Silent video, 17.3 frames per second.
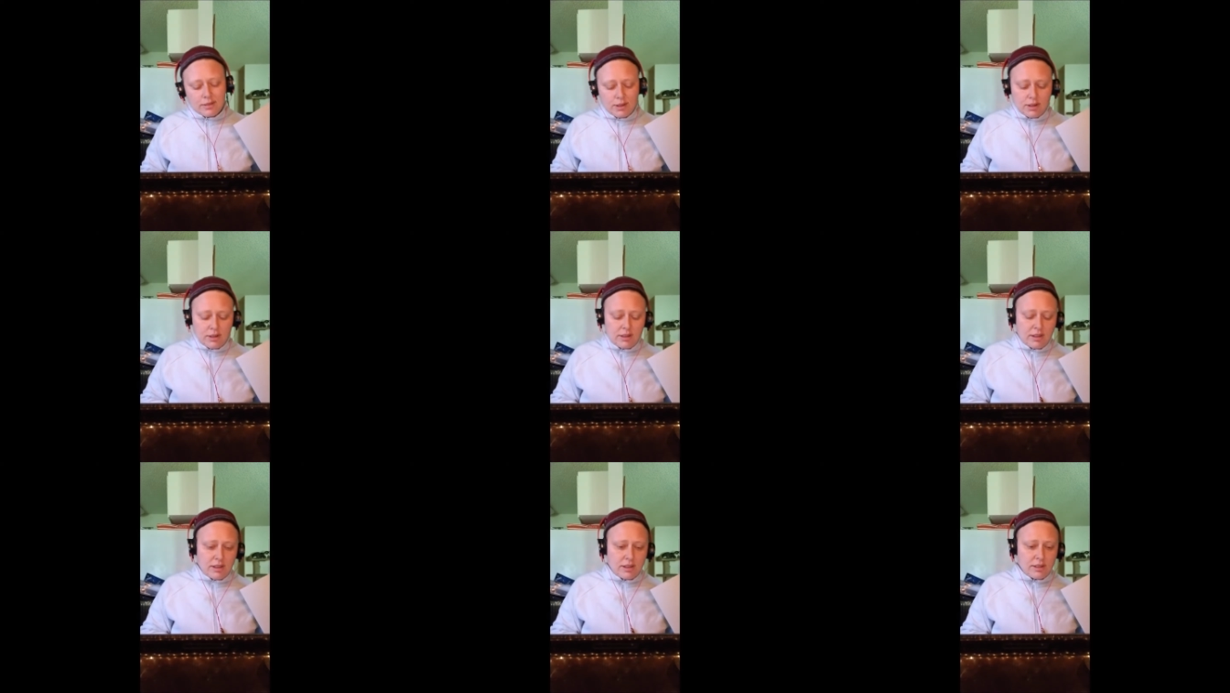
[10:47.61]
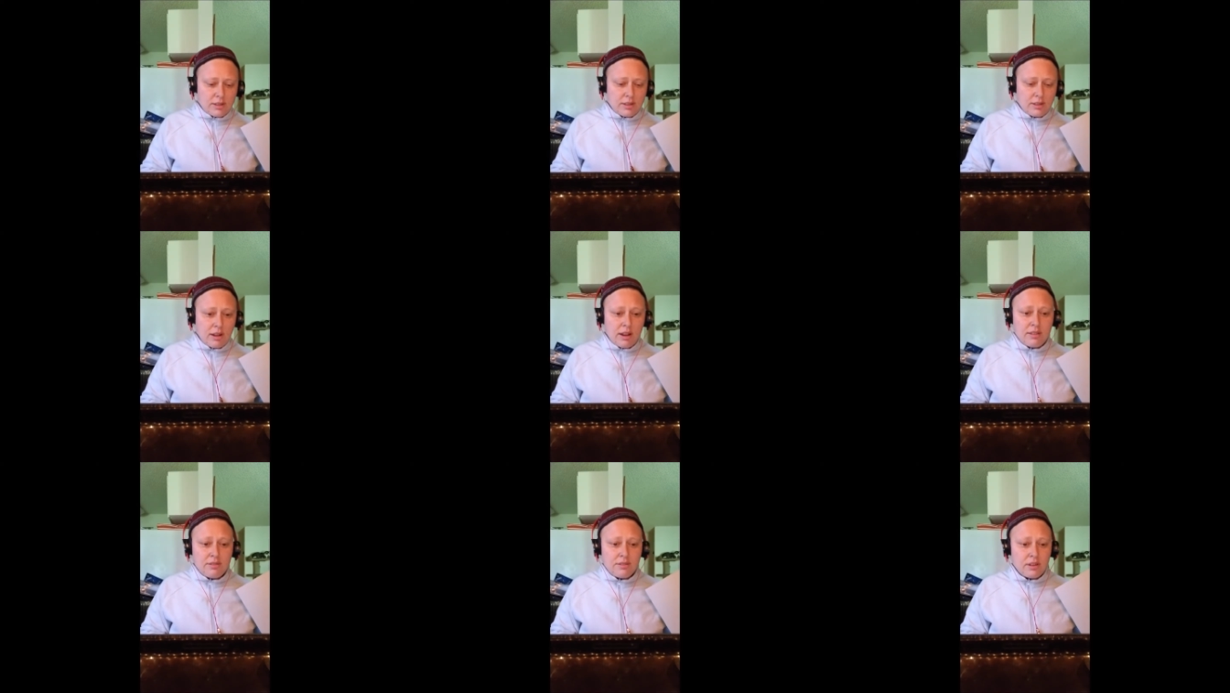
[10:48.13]
good things
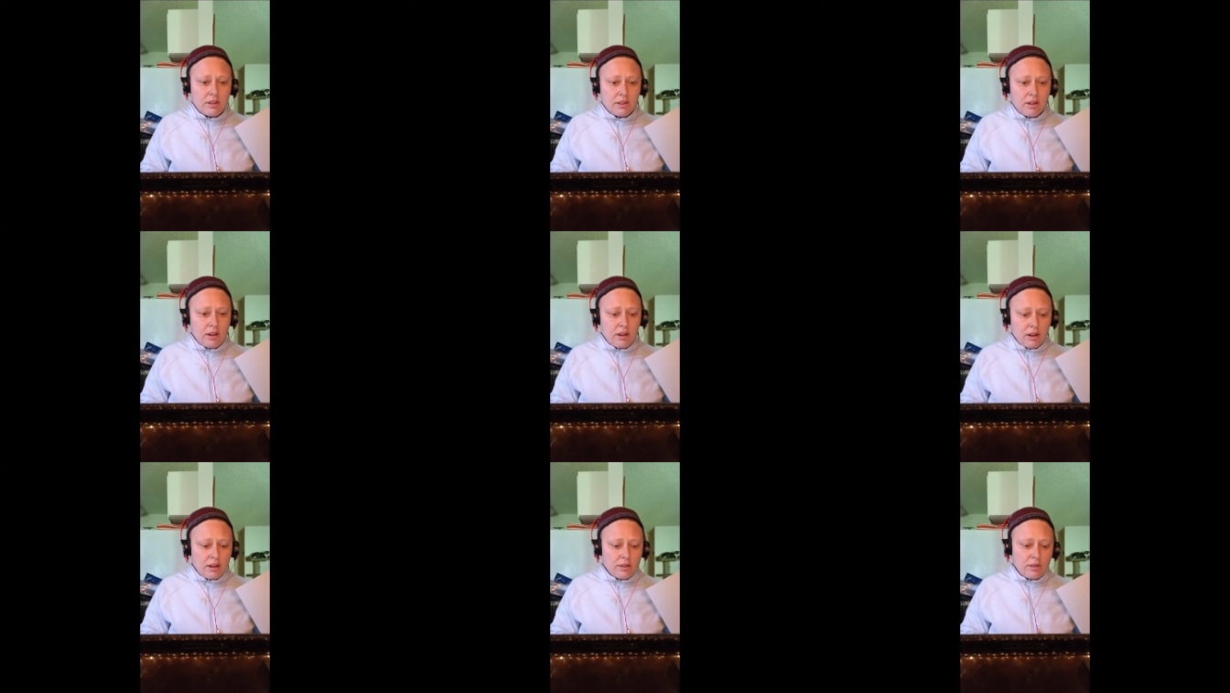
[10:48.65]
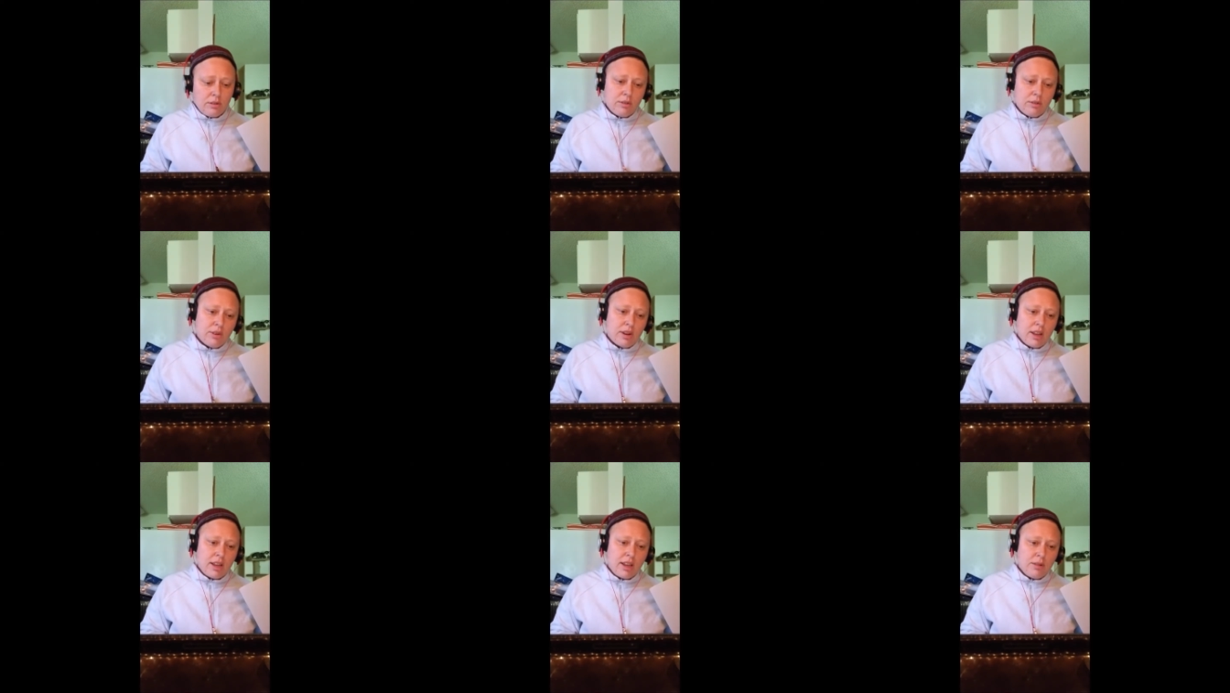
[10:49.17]
often are,
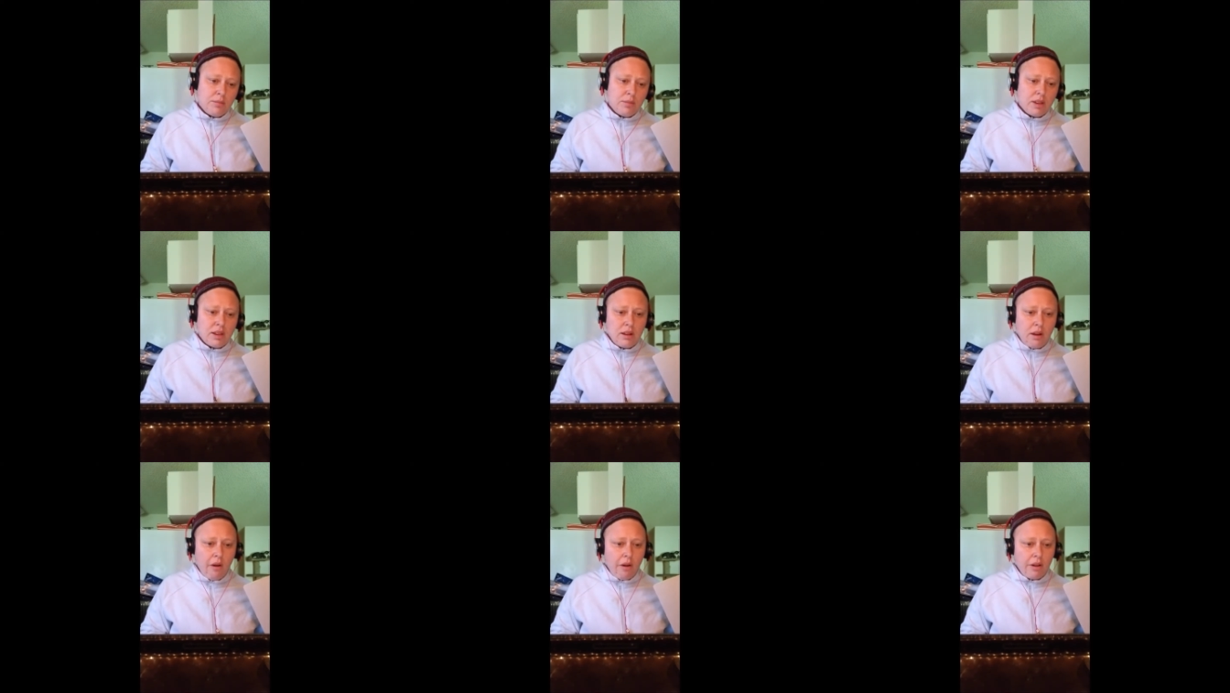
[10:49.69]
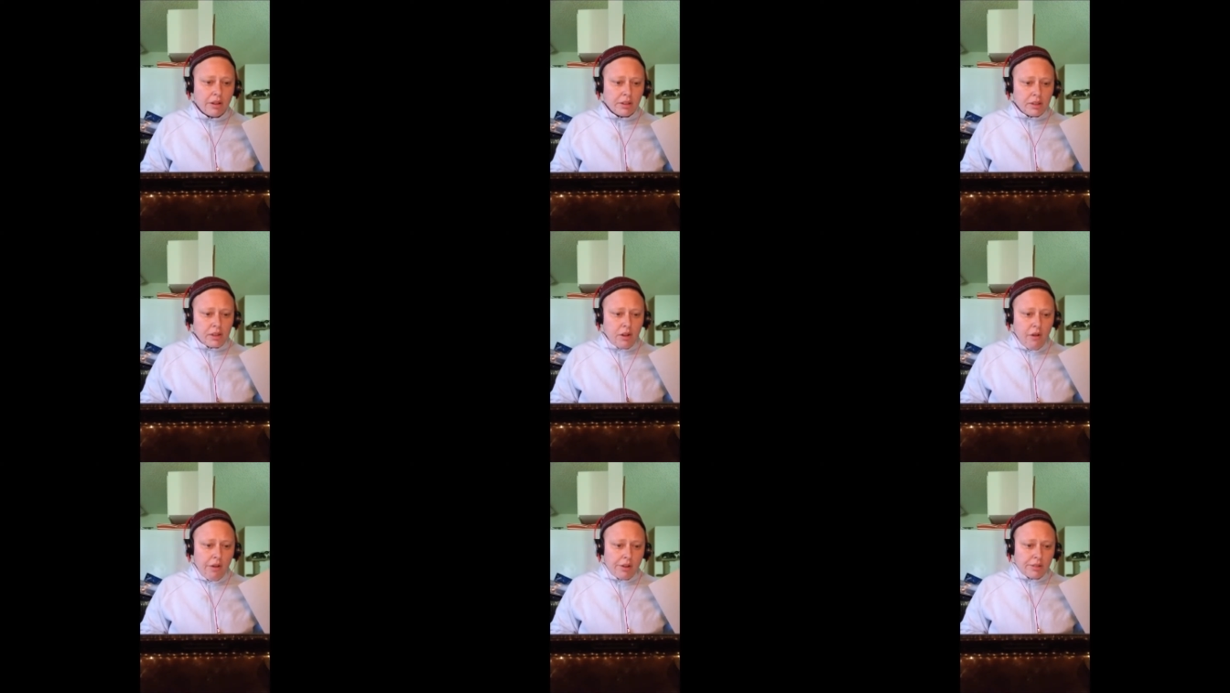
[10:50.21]
or can be.
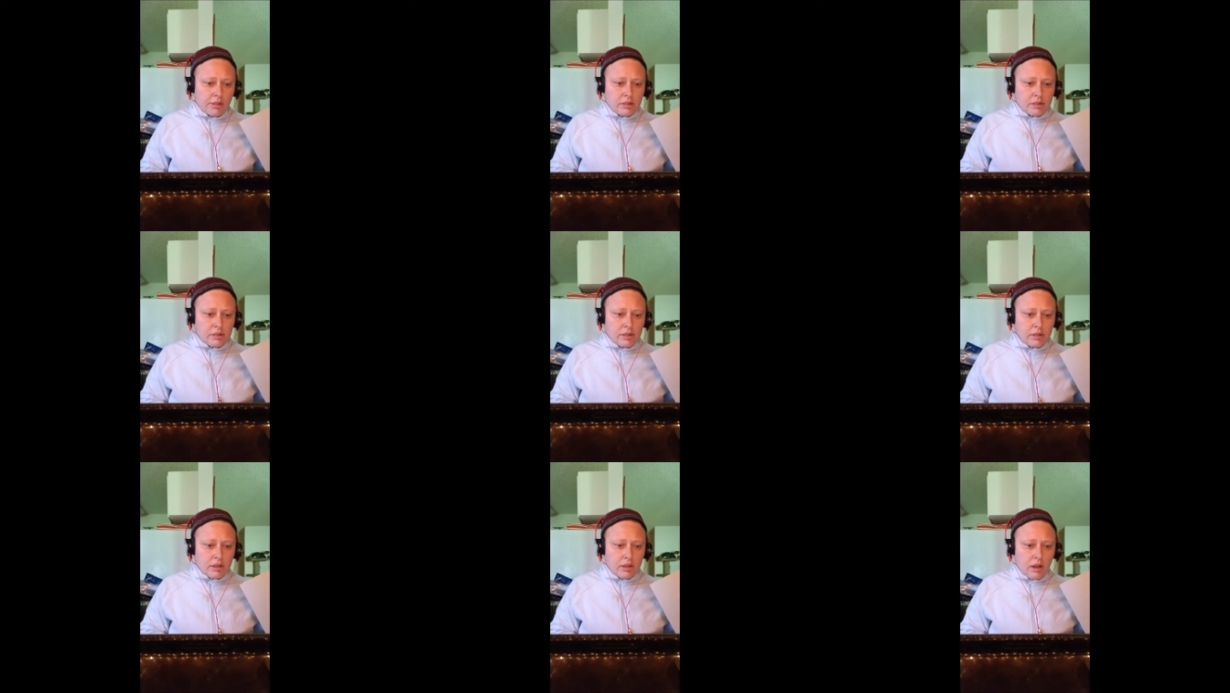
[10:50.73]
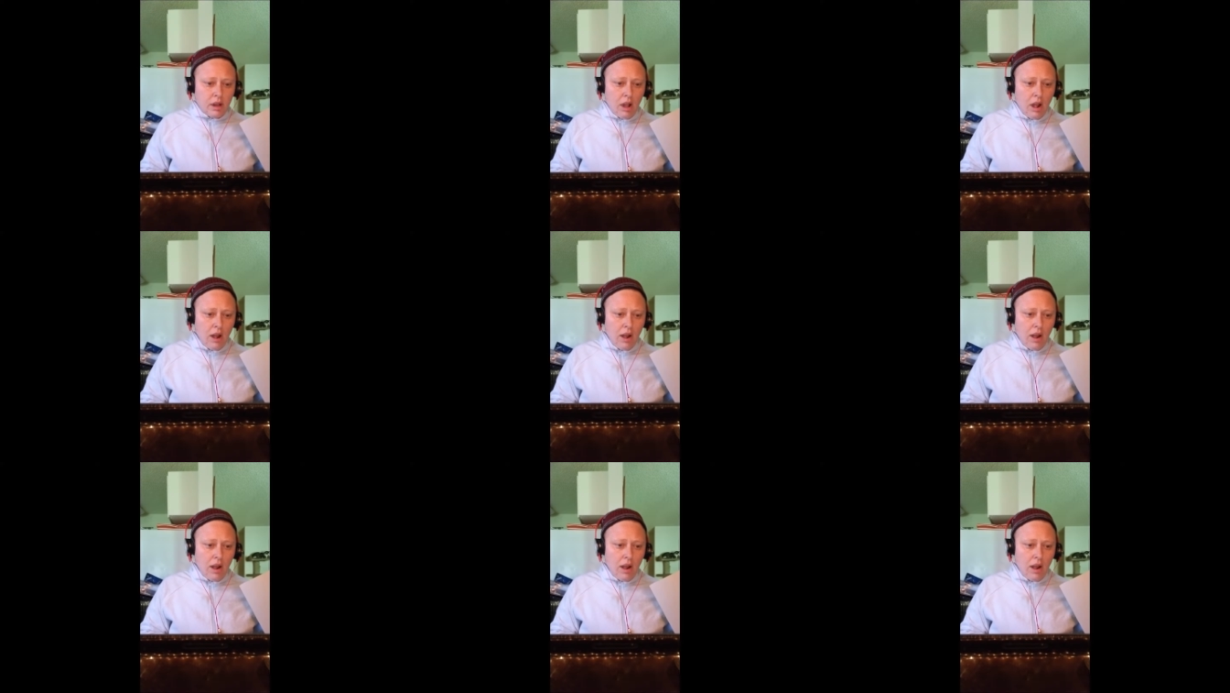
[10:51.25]
Ugh.